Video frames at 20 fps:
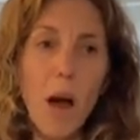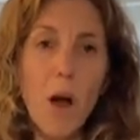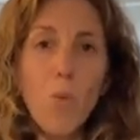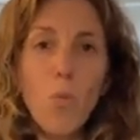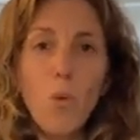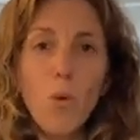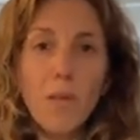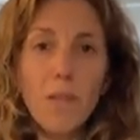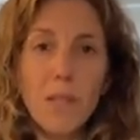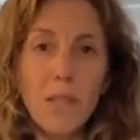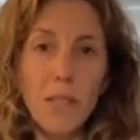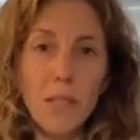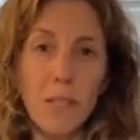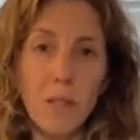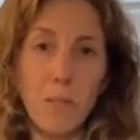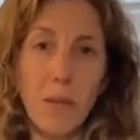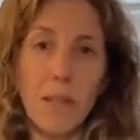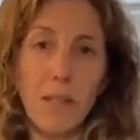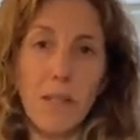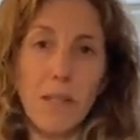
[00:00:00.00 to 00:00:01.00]
I want it
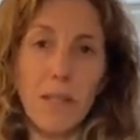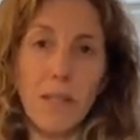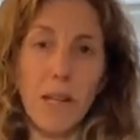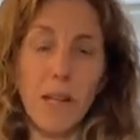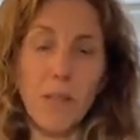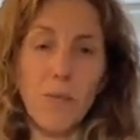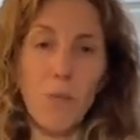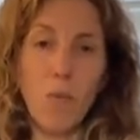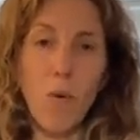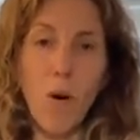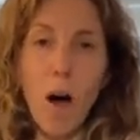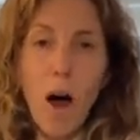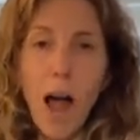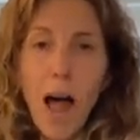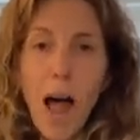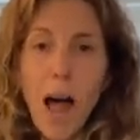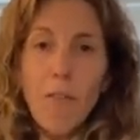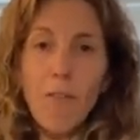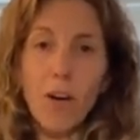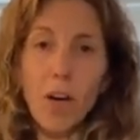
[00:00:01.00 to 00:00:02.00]
to be successful. I
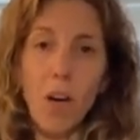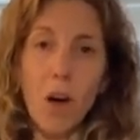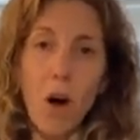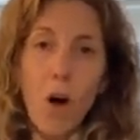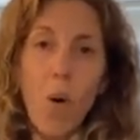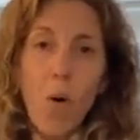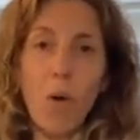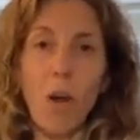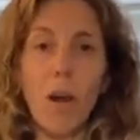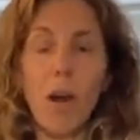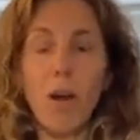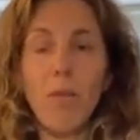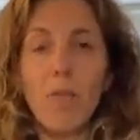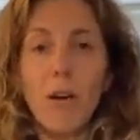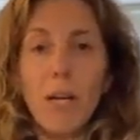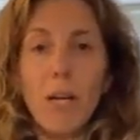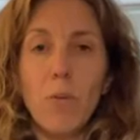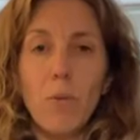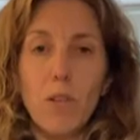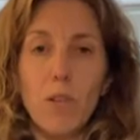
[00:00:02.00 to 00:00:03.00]
have a goal and I
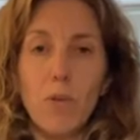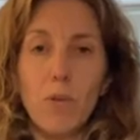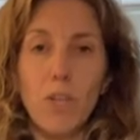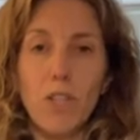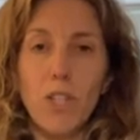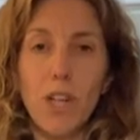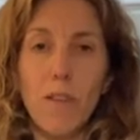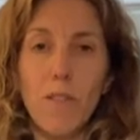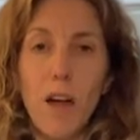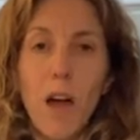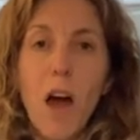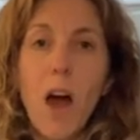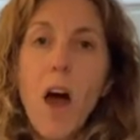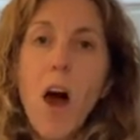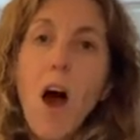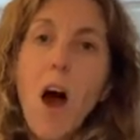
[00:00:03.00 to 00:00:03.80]
really want to achieve it.